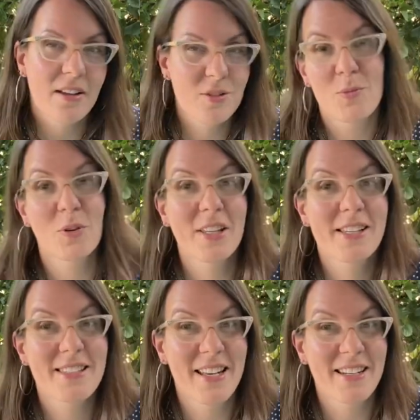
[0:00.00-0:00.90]
So I'm really
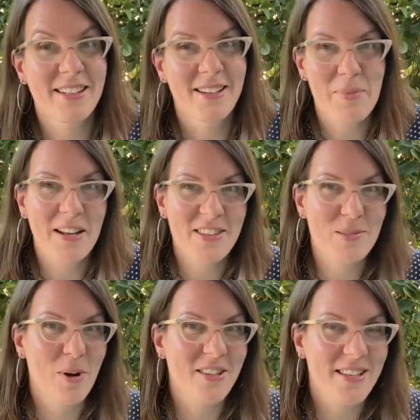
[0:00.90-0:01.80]
excited about
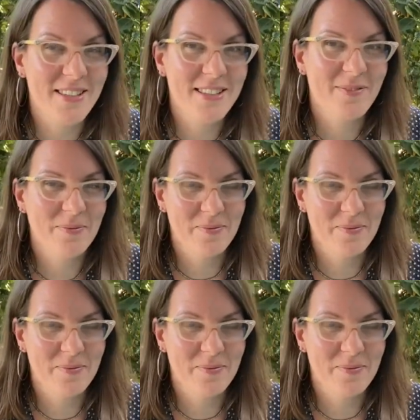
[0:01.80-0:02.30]
this process.